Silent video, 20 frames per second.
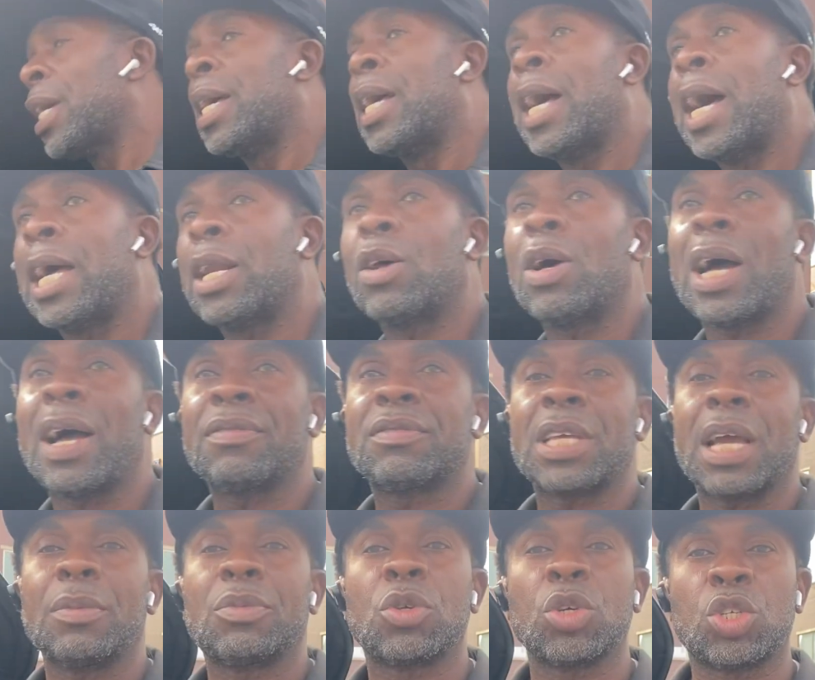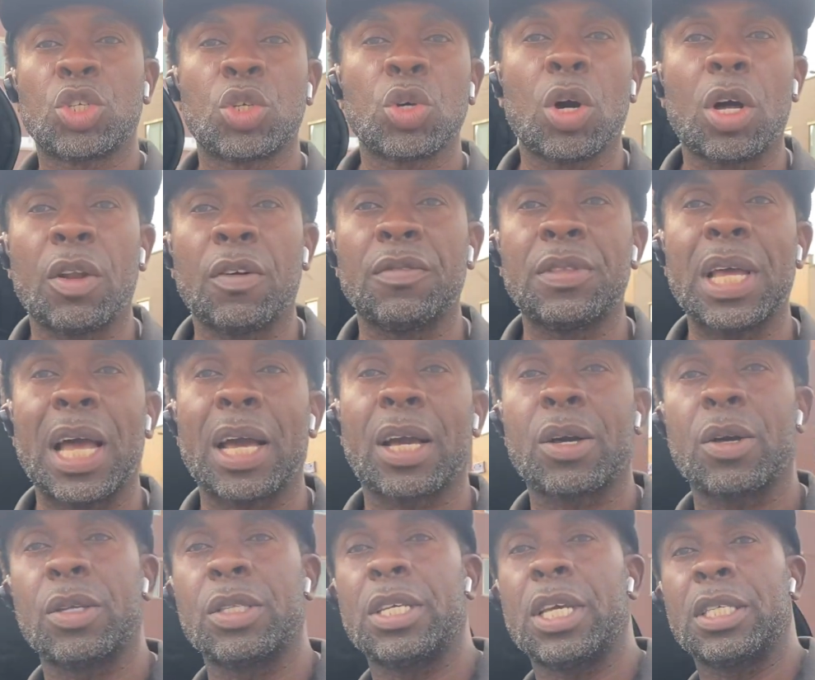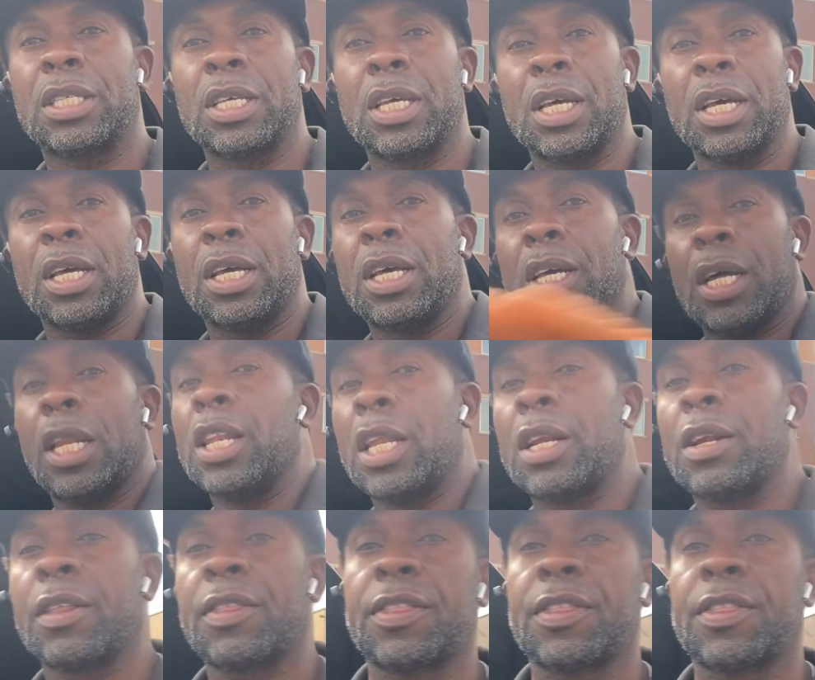i don't have time to show all of that because there's a, a, lot of